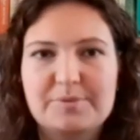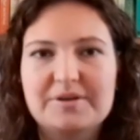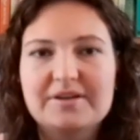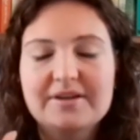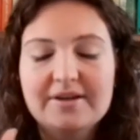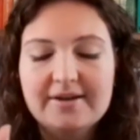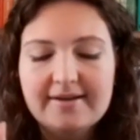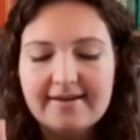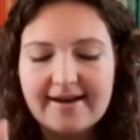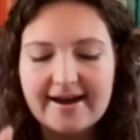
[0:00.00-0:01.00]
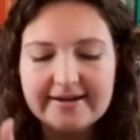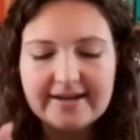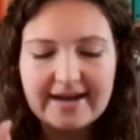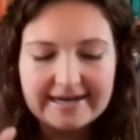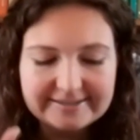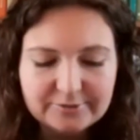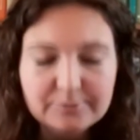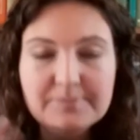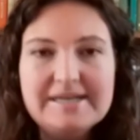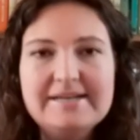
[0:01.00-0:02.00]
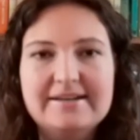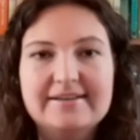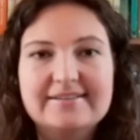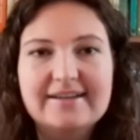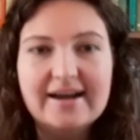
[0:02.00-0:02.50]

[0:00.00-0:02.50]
but I I do mean it.